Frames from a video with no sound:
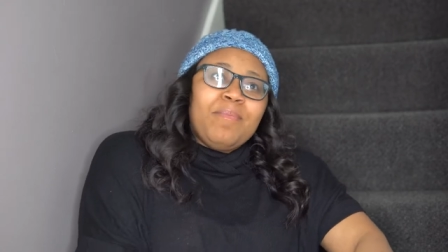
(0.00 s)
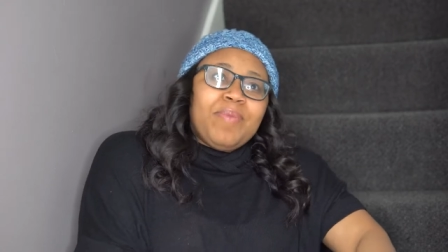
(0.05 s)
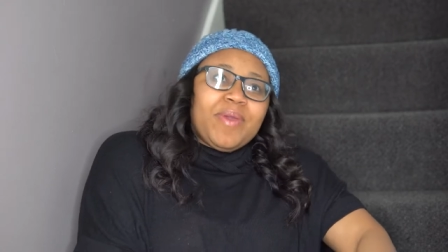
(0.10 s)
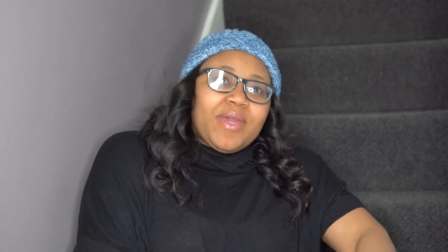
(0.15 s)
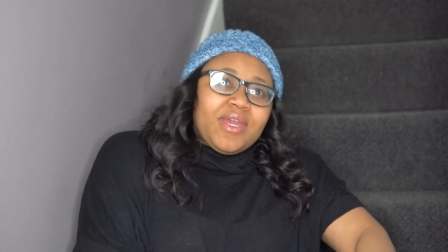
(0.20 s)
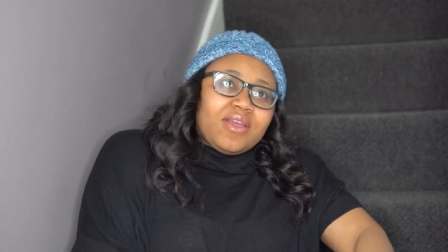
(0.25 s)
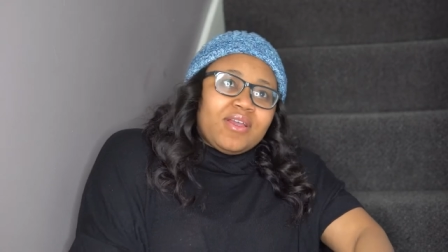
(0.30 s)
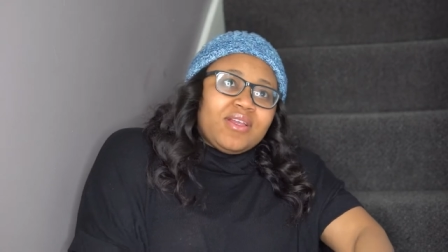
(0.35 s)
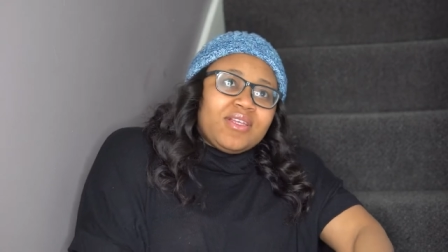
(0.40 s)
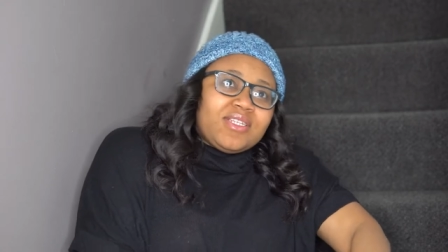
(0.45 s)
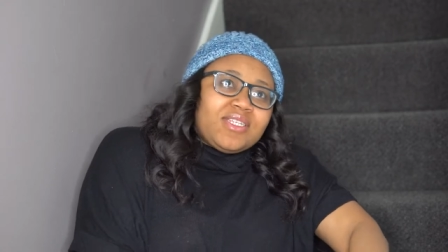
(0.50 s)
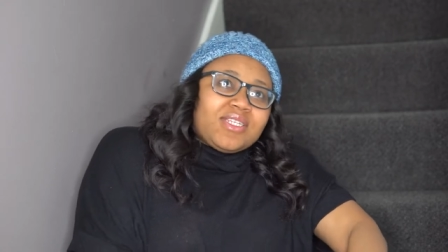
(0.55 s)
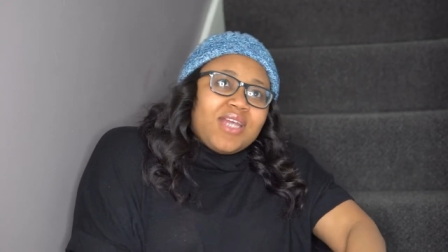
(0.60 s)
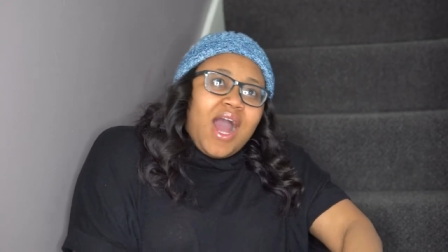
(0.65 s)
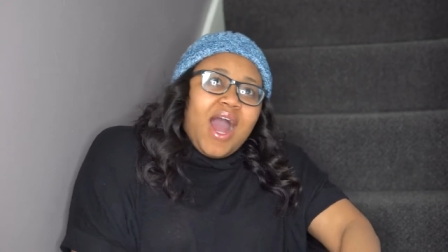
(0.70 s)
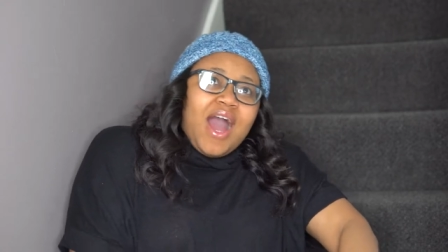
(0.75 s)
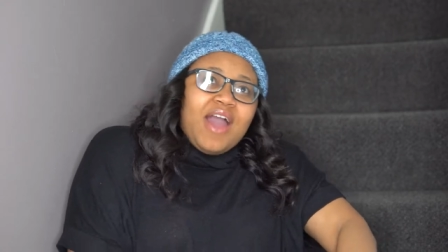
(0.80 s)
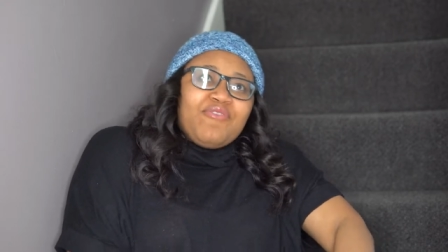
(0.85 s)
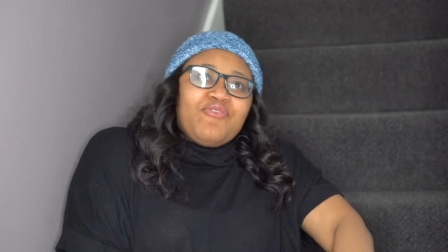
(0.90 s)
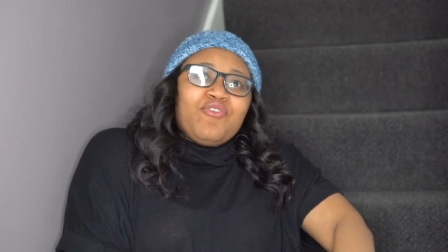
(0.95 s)
because
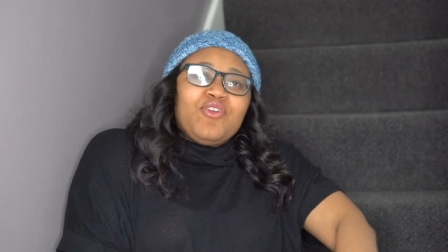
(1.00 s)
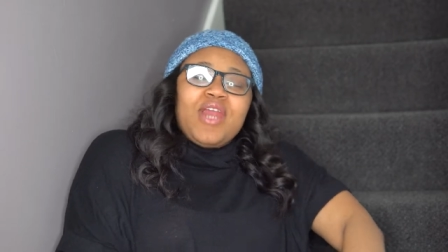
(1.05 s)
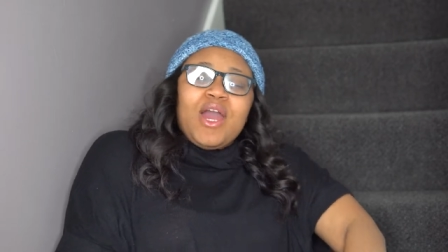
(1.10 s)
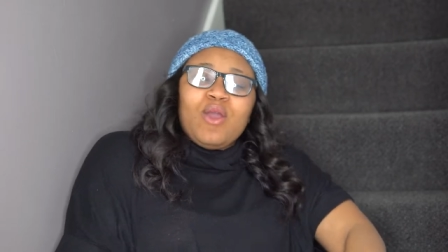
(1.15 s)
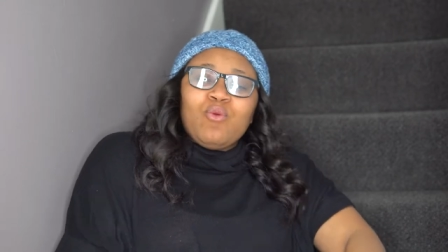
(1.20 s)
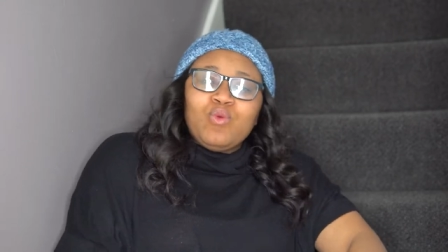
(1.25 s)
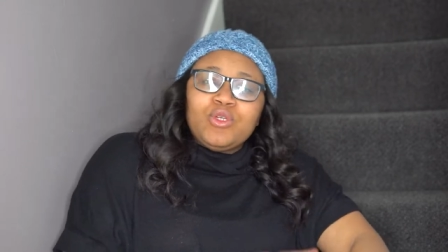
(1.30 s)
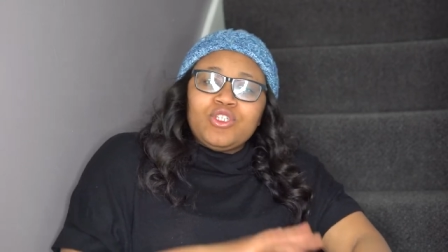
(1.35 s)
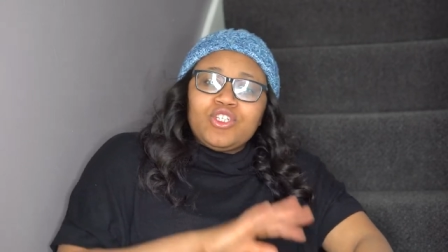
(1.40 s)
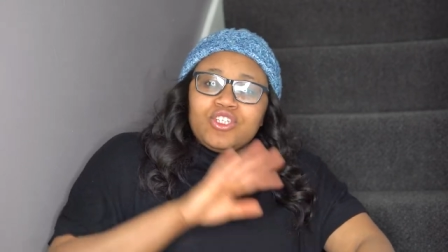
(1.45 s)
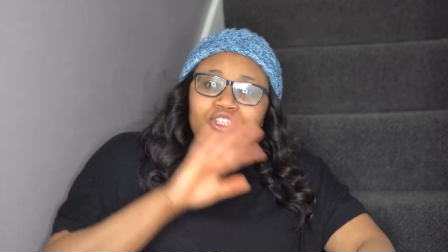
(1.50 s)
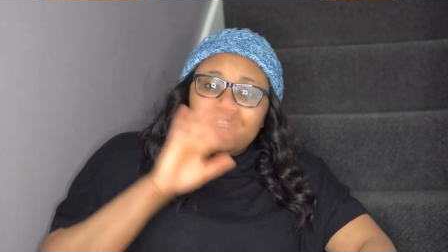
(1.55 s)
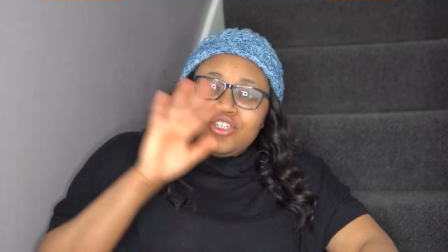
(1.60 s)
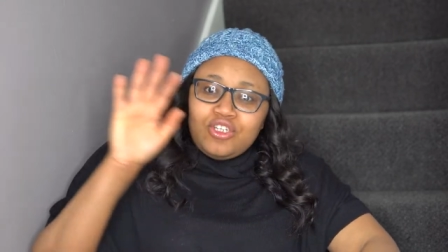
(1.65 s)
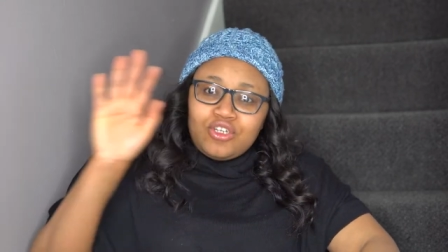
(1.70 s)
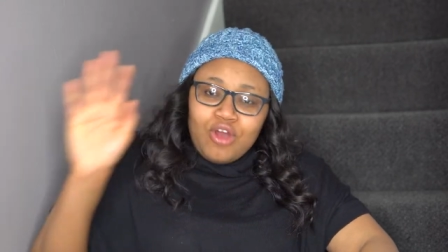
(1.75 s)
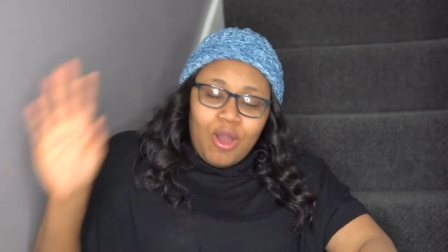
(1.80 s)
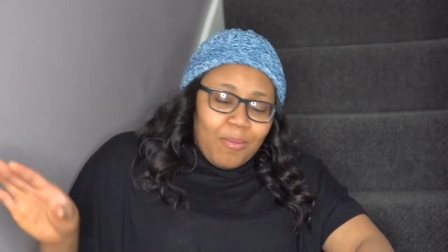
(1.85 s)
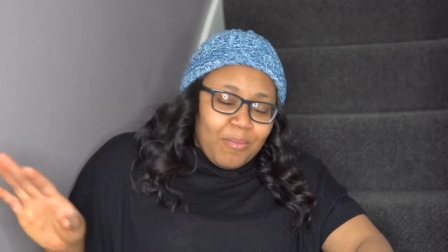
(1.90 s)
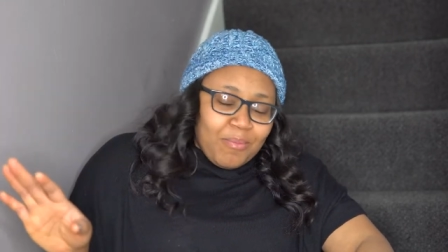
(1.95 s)
I feel like we
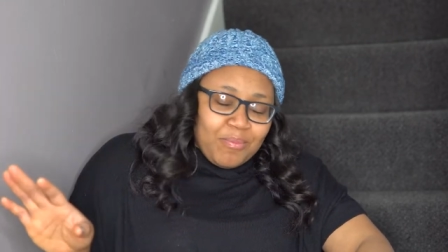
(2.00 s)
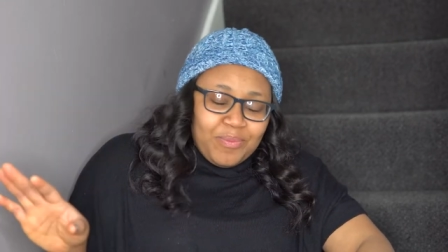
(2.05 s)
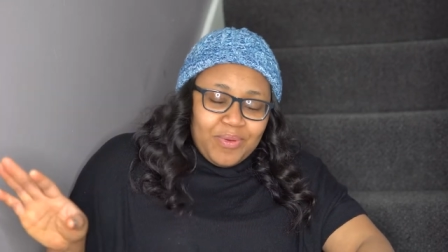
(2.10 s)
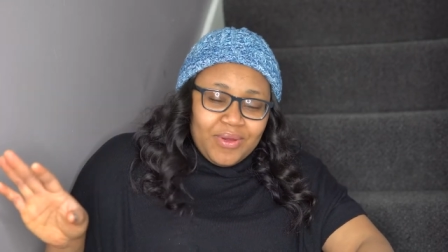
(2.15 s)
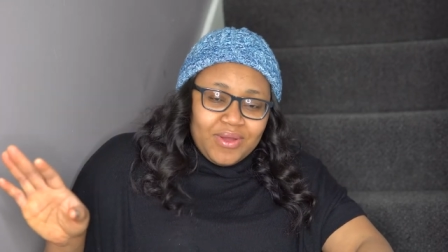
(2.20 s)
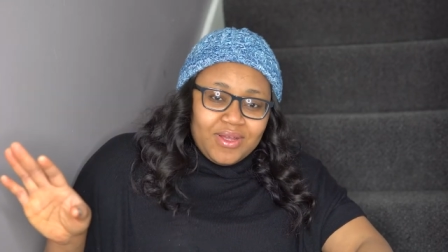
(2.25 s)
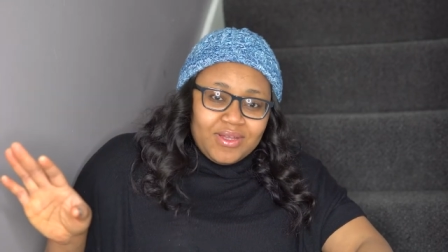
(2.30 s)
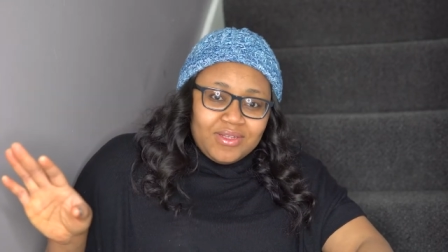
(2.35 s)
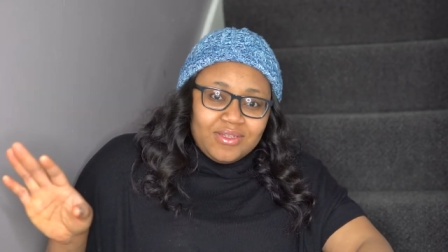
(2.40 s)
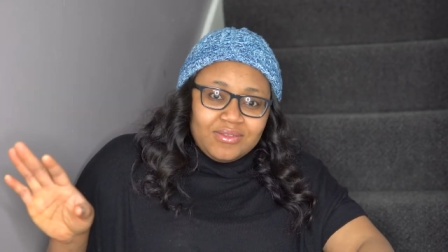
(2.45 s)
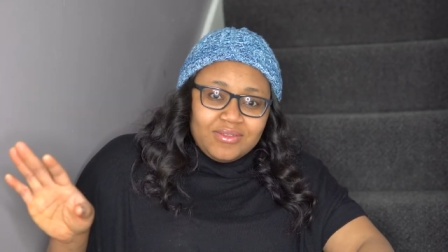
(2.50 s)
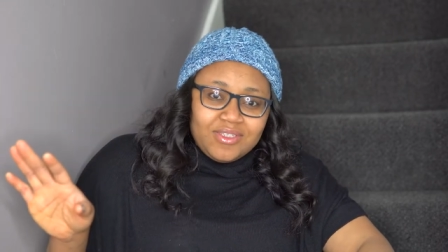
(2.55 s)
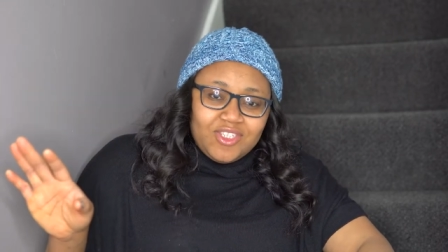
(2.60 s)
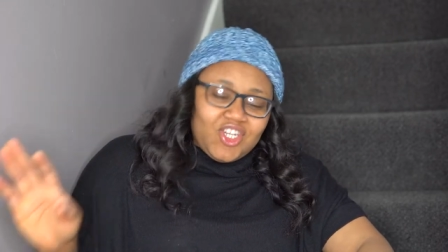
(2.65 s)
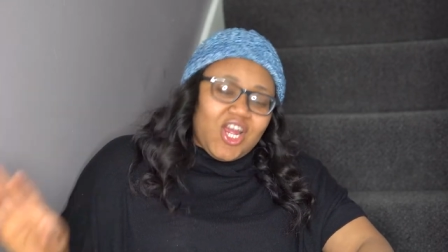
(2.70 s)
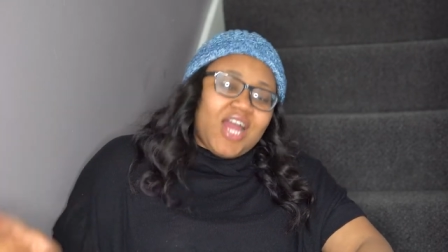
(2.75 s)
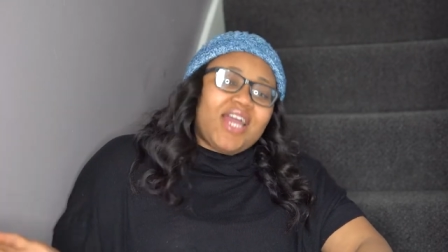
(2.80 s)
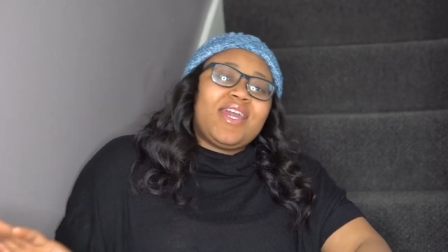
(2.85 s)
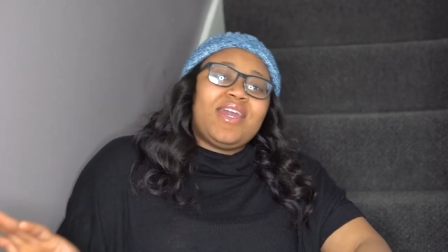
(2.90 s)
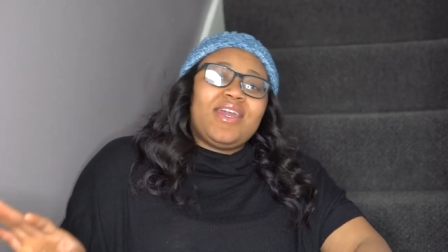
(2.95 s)
just dump
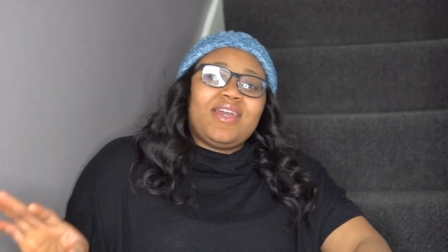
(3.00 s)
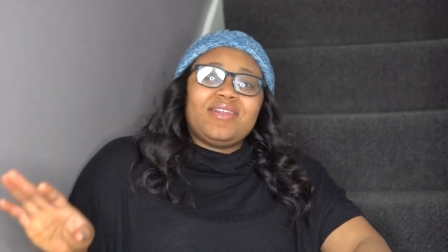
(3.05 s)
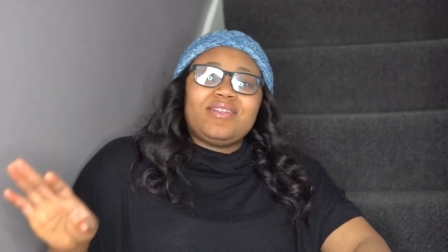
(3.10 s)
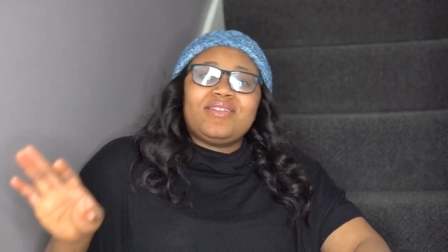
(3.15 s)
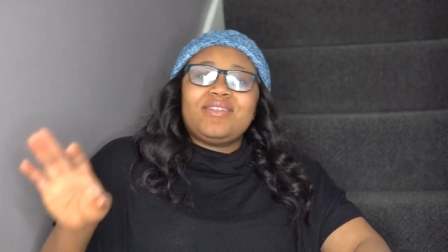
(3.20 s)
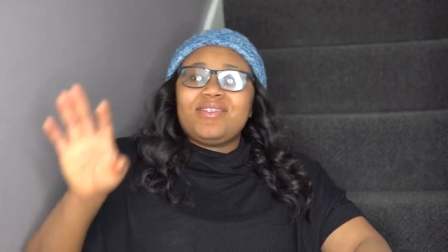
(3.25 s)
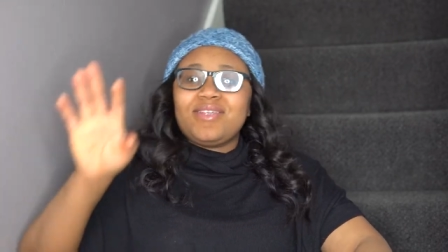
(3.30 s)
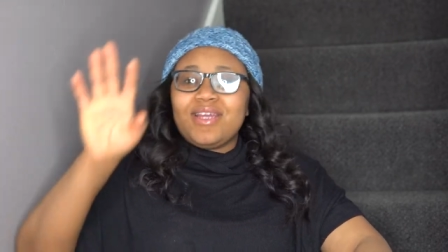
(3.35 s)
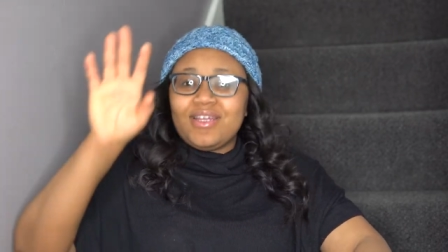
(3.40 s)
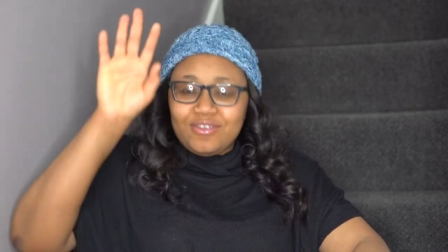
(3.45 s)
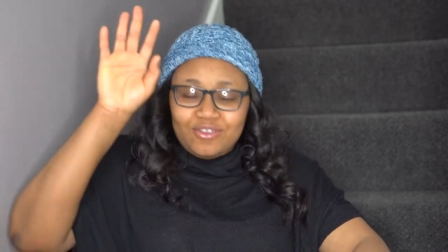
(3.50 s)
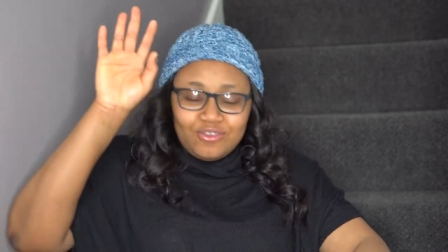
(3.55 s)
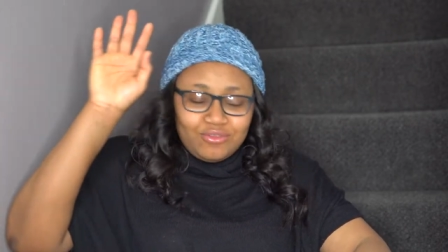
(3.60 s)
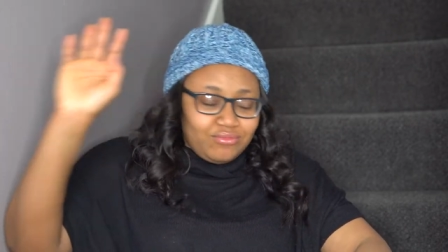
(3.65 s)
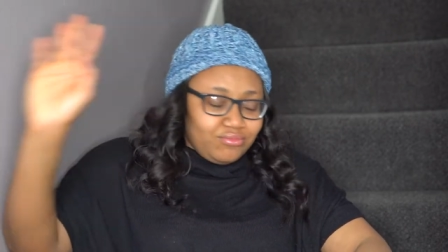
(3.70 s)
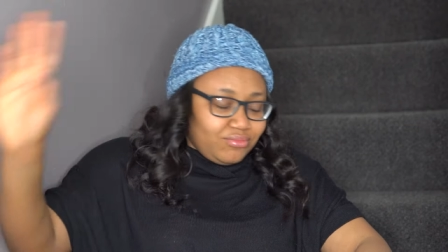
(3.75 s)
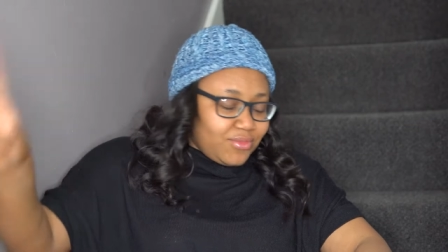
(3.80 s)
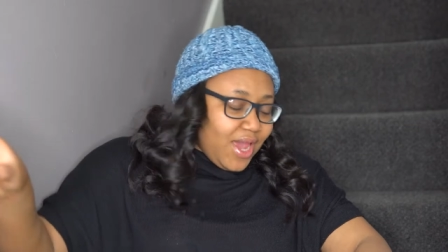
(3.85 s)
jackets and